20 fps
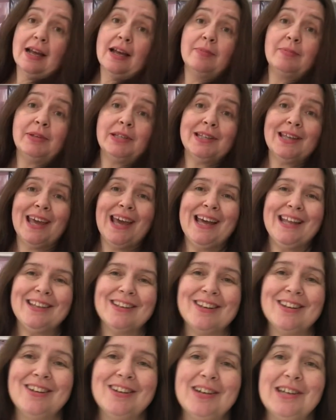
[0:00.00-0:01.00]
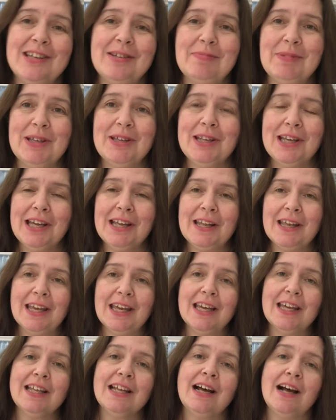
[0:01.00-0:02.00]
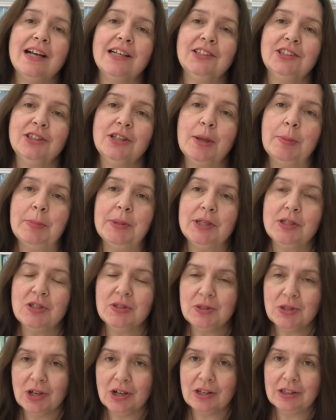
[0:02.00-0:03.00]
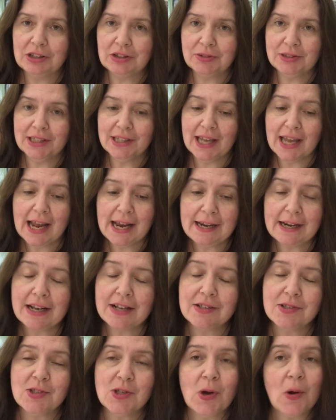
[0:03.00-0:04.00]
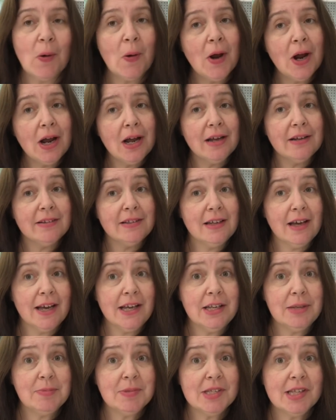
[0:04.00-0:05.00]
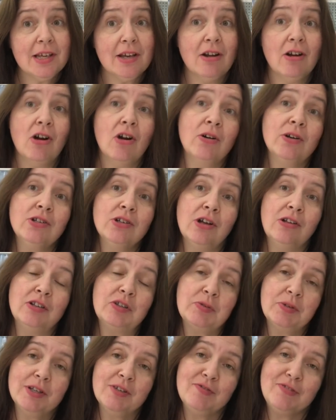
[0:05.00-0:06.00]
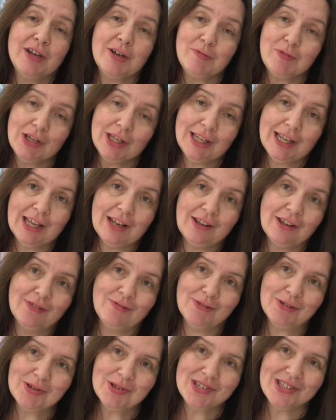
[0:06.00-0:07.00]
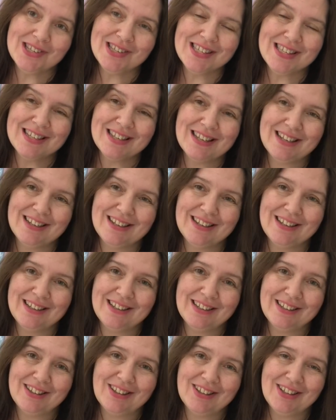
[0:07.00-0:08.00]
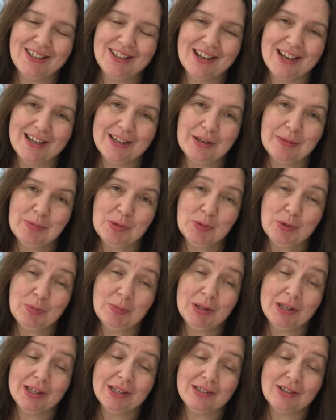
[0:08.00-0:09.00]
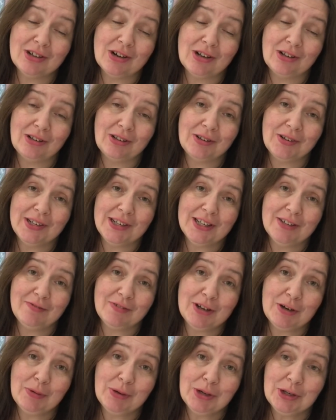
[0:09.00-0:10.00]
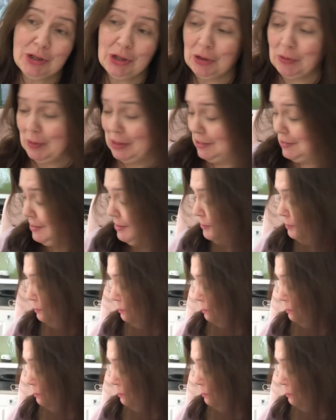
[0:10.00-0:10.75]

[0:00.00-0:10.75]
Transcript: I'm in Canada, I am Canadian, I shop in a Dollar Tree in Canada, so the items there are a dollar twenty-five Canadian versus uh, the items would be a dollar if I were in the U S.